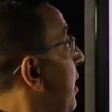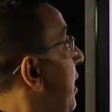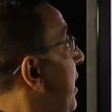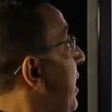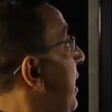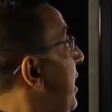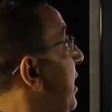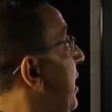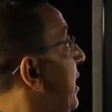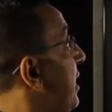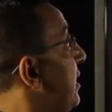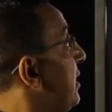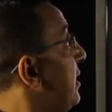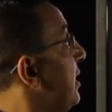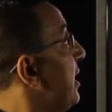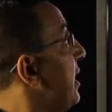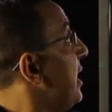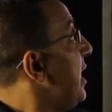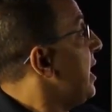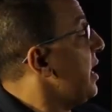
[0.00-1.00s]

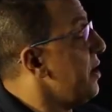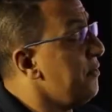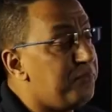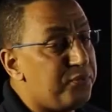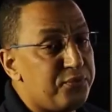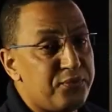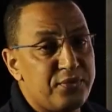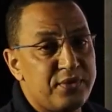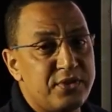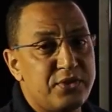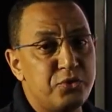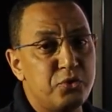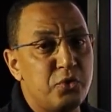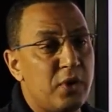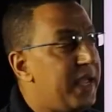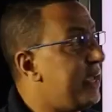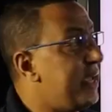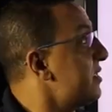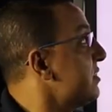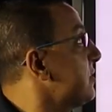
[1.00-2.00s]
If
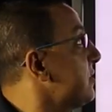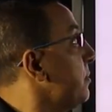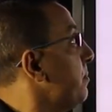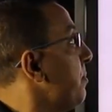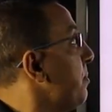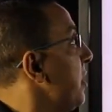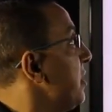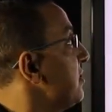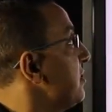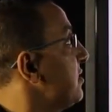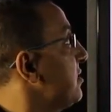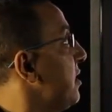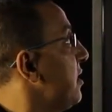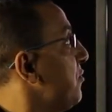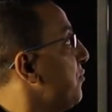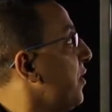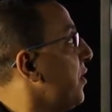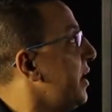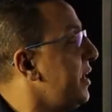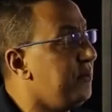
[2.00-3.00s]
2x plus
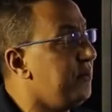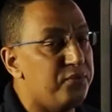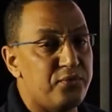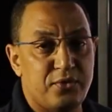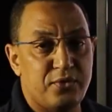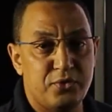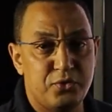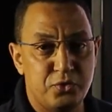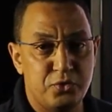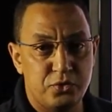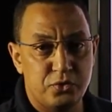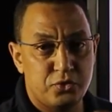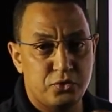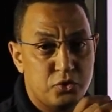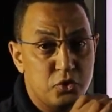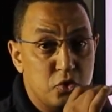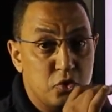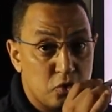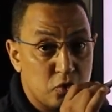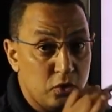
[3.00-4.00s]
5,
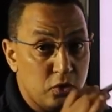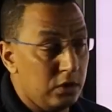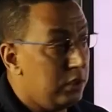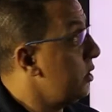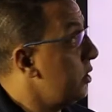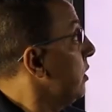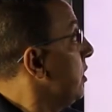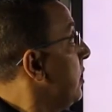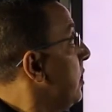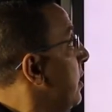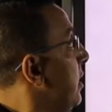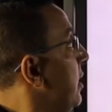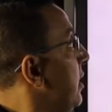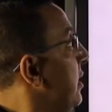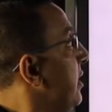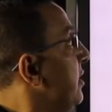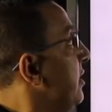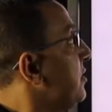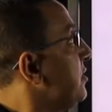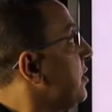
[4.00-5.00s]
2,
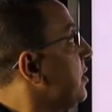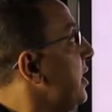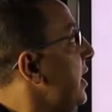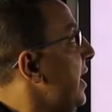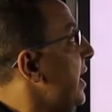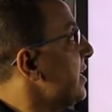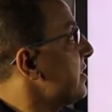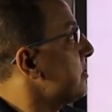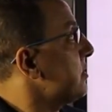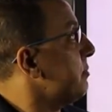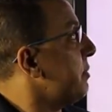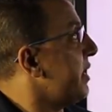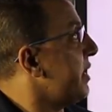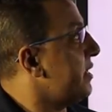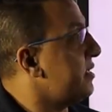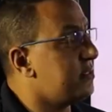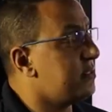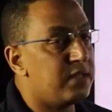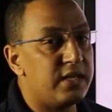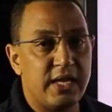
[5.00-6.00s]
3x
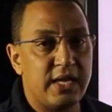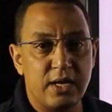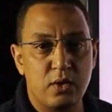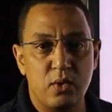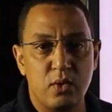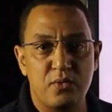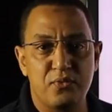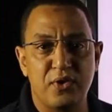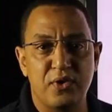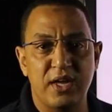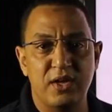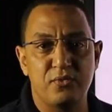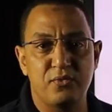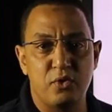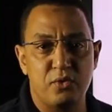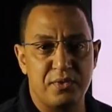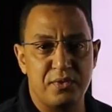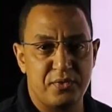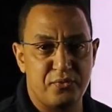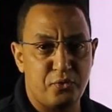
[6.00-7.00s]
minus 3 equal 5
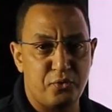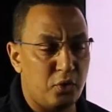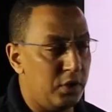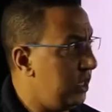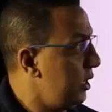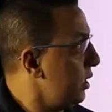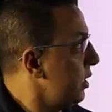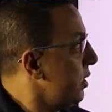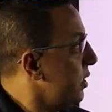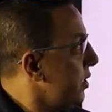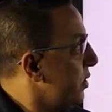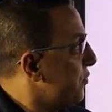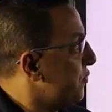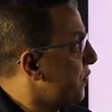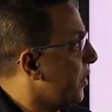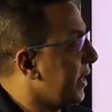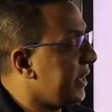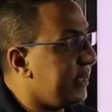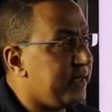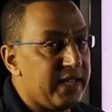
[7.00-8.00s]
over 4,
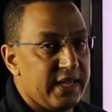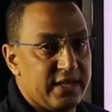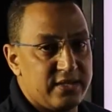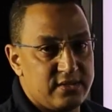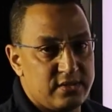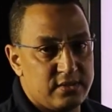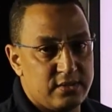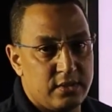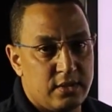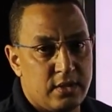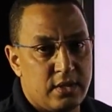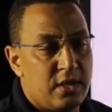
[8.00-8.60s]
find x.